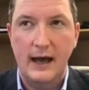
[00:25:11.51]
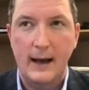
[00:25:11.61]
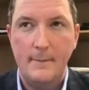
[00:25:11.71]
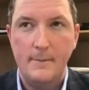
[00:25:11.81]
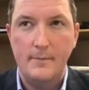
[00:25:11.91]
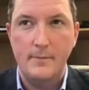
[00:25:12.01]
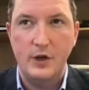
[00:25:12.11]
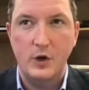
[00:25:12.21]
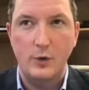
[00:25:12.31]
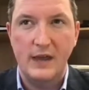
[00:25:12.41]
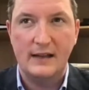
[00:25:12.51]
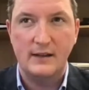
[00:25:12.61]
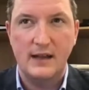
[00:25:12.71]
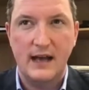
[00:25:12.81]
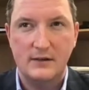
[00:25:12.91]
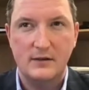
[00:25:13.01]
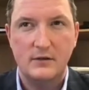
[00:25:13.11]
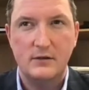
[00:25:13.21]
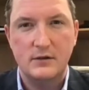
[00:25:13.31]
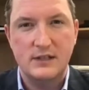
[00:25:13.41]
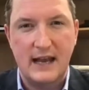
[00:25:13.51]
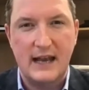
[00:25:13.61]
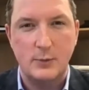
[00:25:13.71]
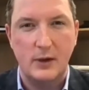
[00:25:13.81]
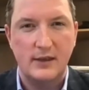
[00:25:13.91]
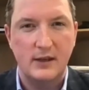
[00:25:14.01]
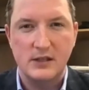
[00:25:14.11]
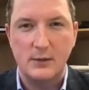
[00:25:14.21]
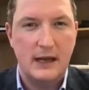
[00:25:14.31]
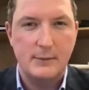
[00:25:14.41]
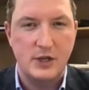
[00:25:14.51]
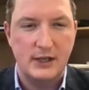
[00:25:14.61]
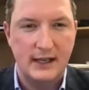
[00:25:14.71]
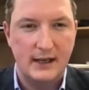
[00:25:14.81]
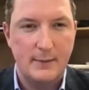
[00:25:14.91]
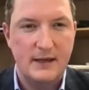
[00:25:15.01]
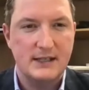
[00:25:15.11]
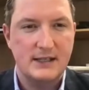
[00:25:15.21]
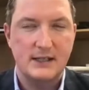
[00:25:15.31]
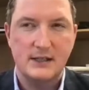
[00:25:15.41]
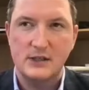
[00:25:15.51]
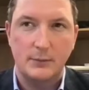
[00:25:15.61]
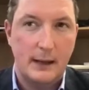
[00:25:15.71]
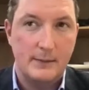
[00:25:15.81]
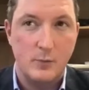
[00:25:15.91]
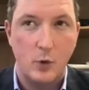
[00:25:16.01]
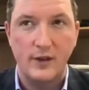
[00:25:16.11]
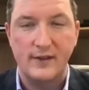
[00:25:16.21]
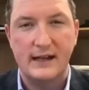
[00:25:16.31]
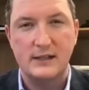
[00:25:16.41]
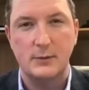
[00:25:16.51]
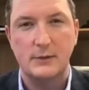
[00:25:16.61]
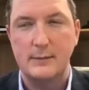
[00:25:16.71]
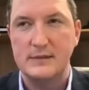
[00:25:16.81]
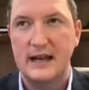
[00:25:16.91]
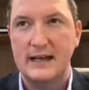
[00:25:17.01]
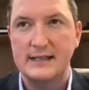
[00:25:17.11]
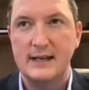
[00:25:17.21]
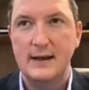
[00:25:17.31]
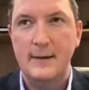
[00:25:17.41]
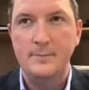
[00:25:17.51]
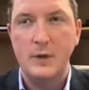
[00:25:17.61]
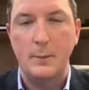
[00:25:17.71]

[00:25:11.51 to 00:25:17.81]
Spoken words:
that stays with you, sometimes on a daily basis, sometimes more than that, sometimes less.